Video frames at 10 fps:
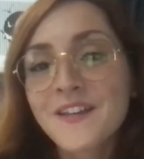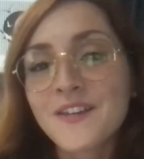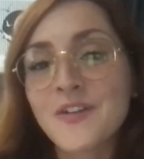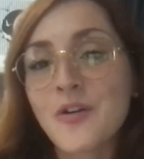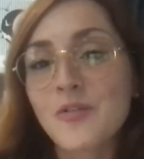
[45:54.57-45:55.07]

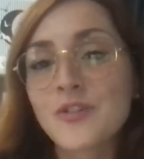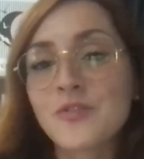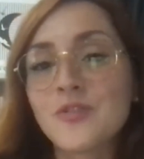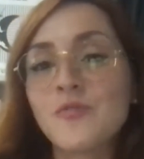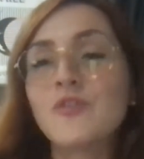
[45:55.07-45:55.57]
You know,
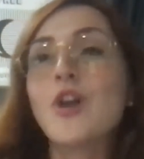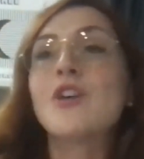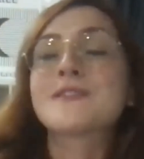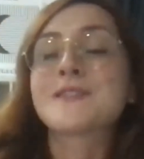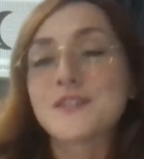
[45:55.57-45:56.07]
you've
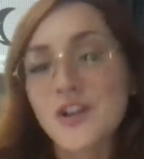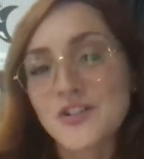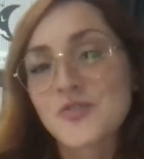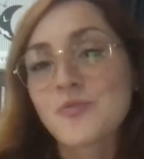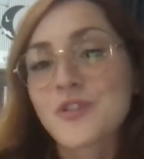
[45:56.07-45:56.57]
lost the
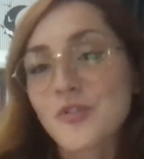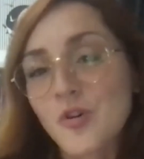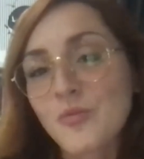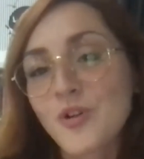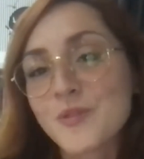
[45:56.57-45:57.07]
touch with your
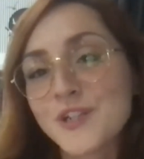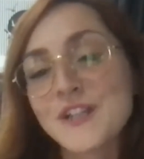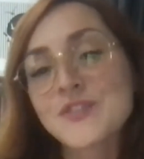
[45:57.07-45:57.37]
home community.